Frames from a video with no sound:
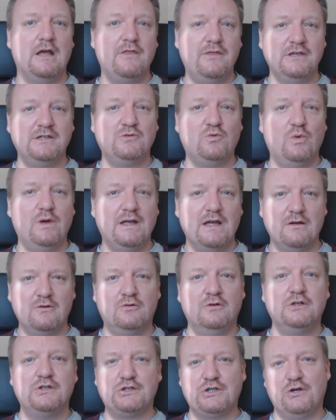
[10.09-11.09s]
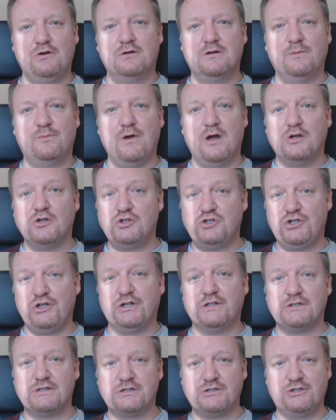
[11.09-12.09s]
this week I'm going to talk about
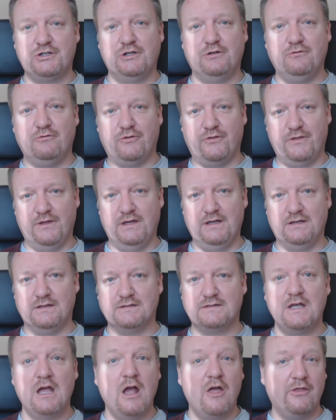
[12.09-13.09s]
just two things.